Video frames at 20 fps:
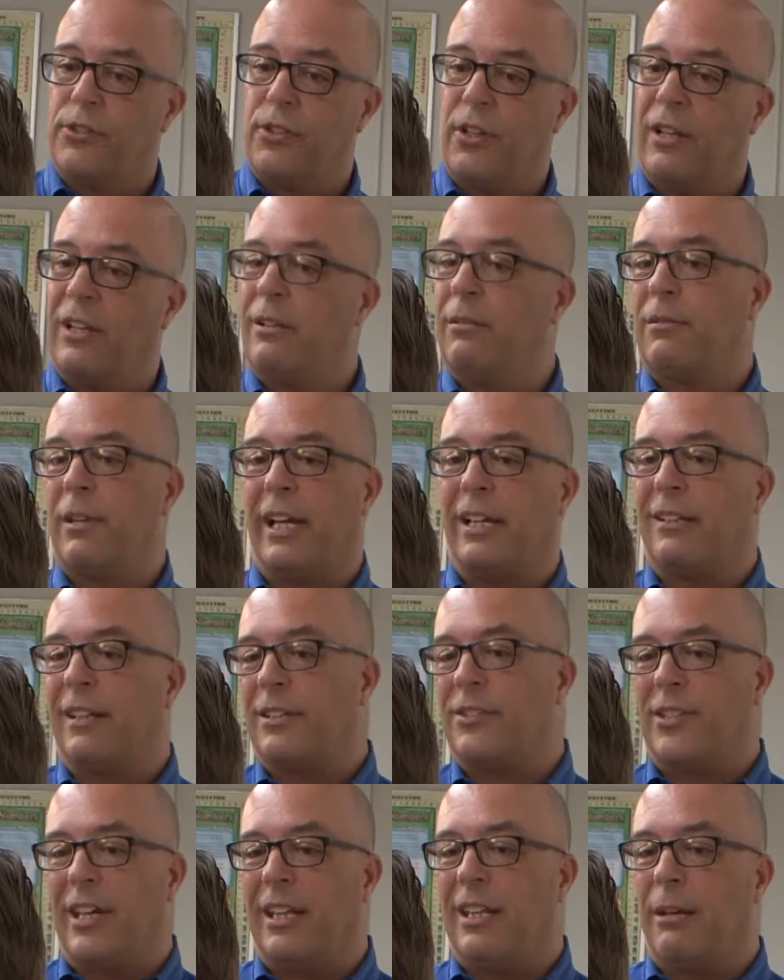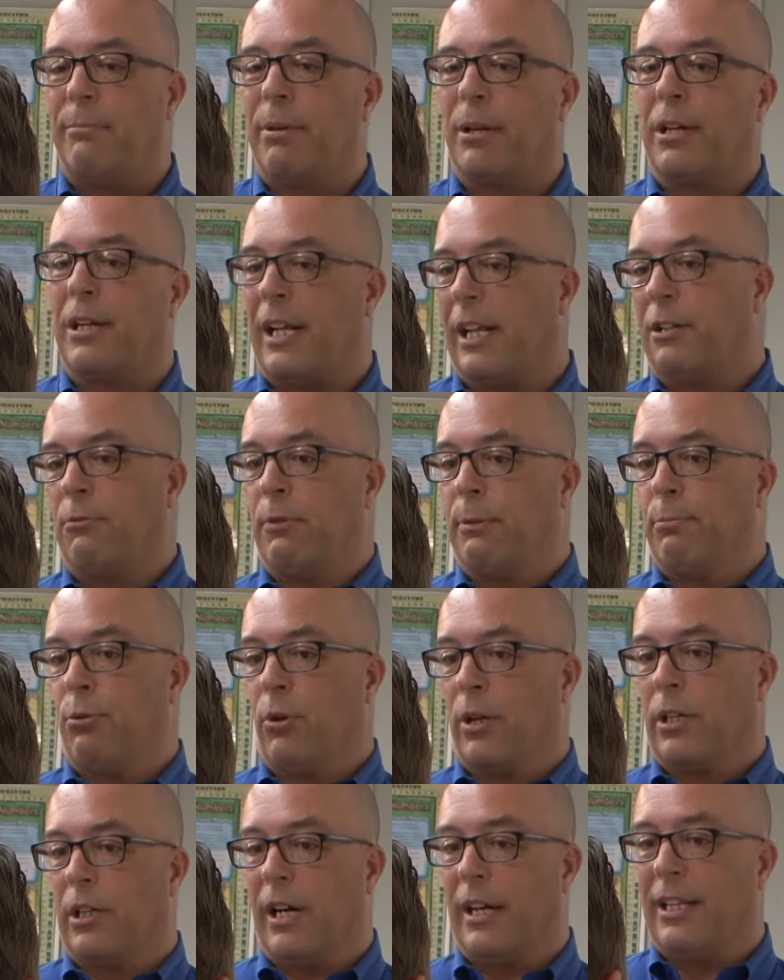So like, let's say they put it on the
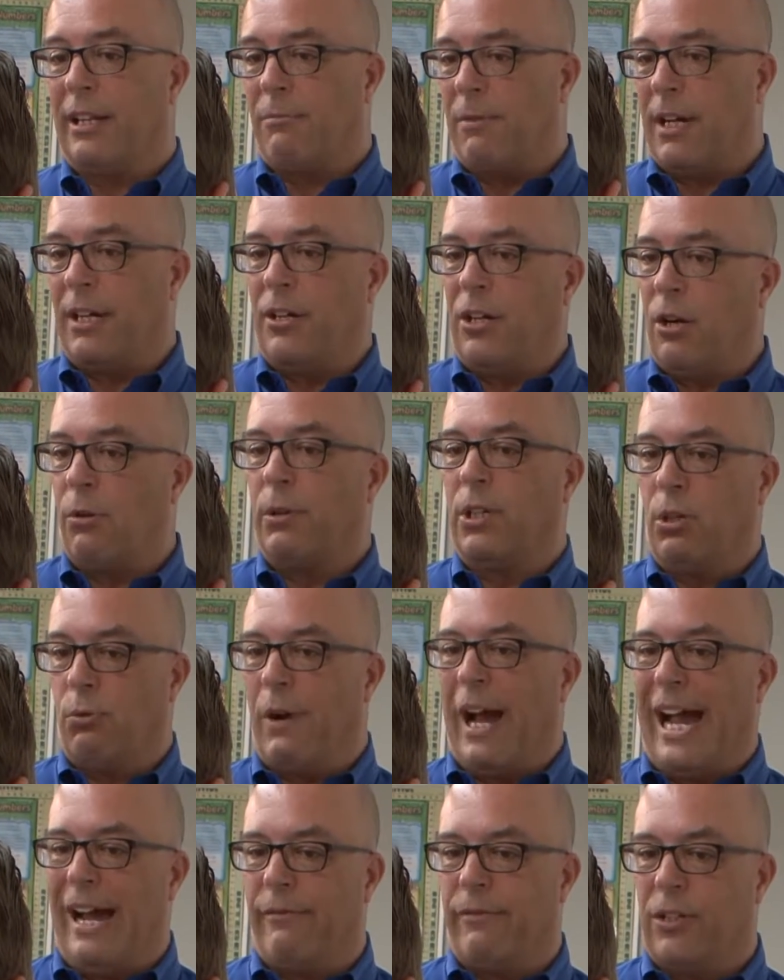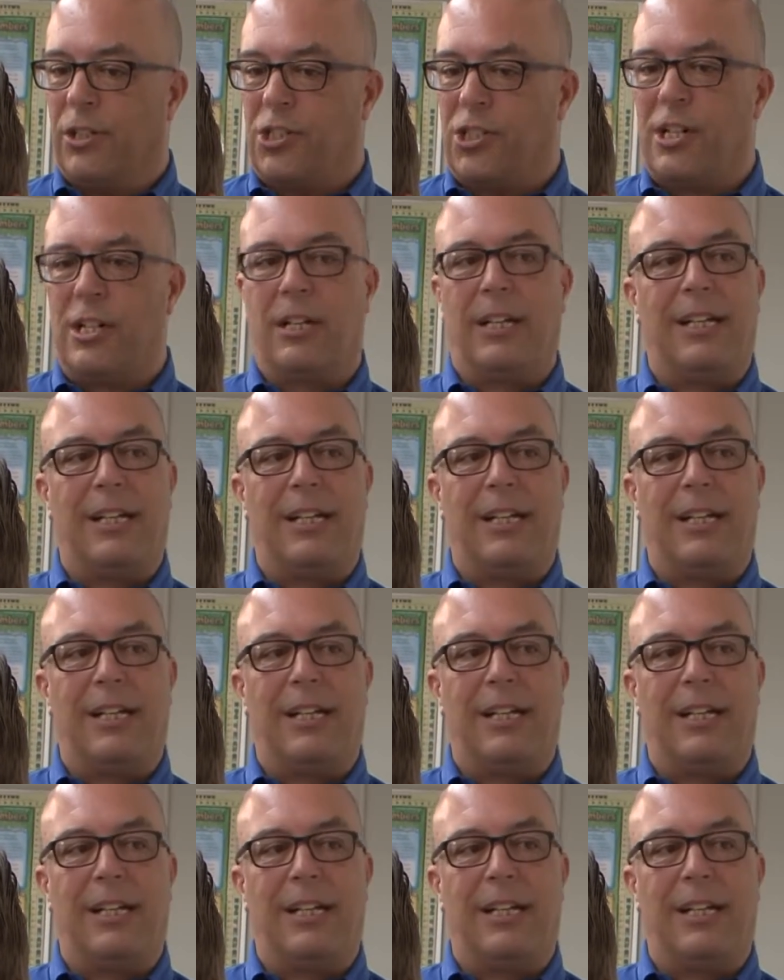report card. They want to know what you average.